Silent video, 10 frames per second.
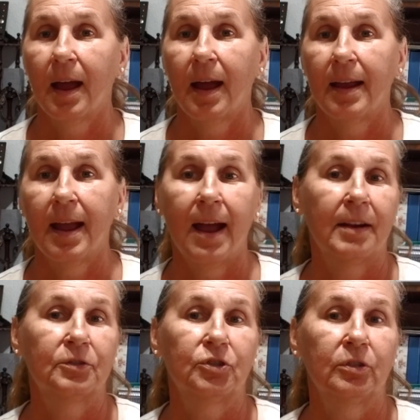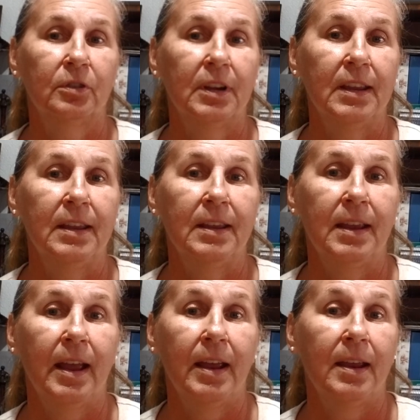I actually
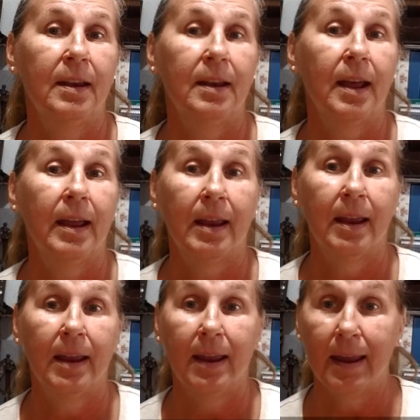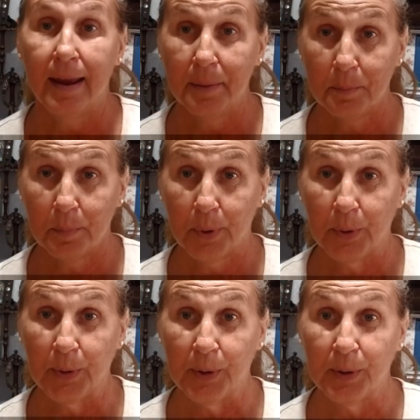ate a
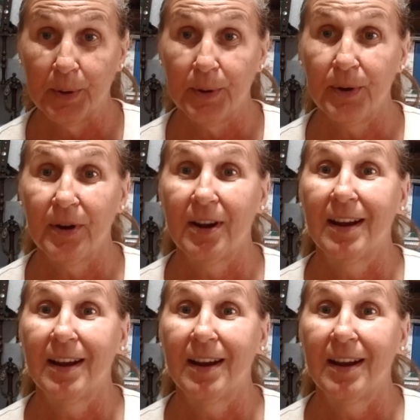hamburger